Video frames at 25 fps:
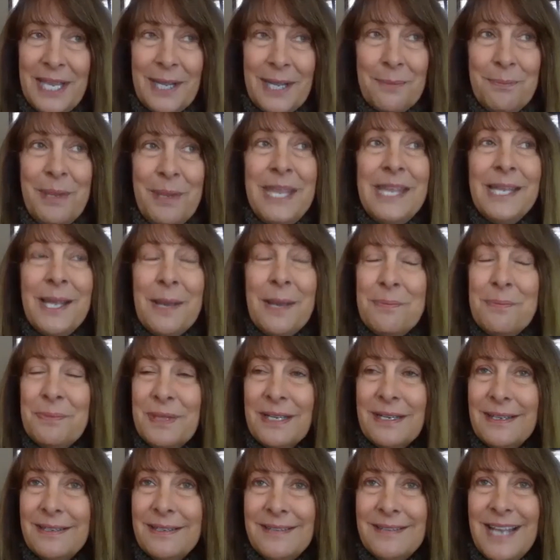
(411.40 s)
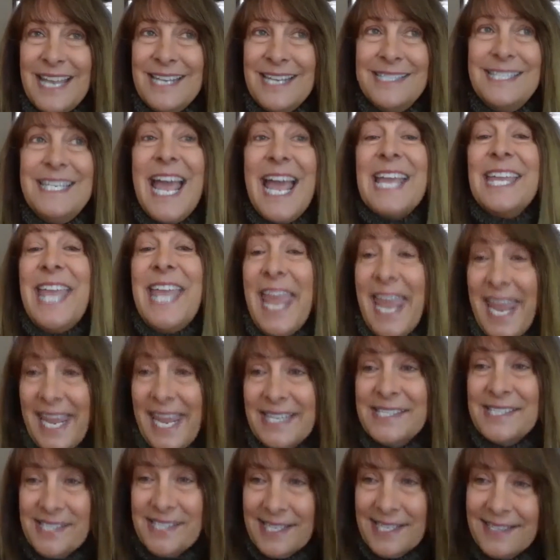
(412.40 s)
Yeah. Being up there
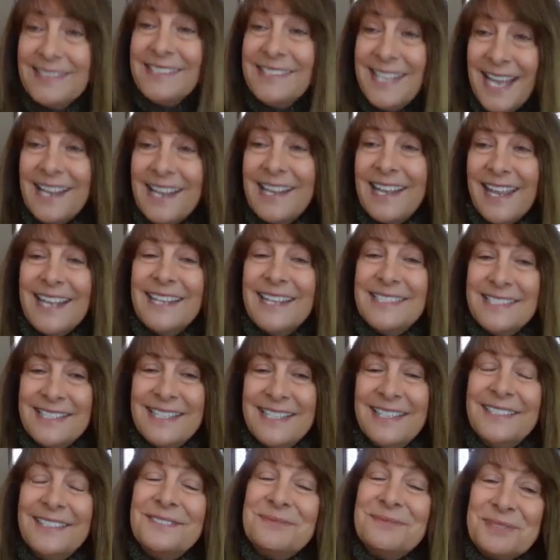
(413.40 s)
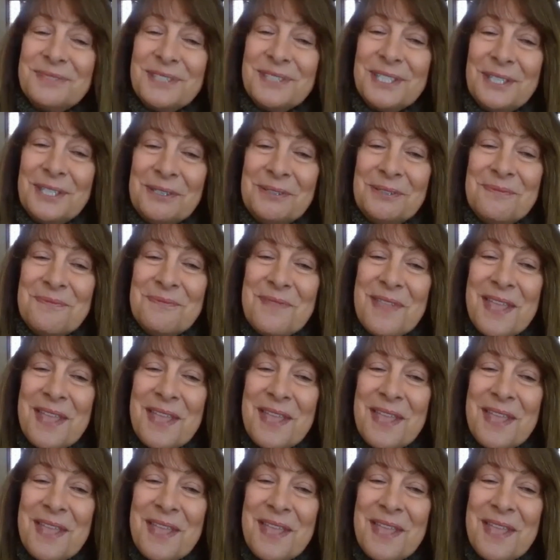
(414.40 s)
decades. So,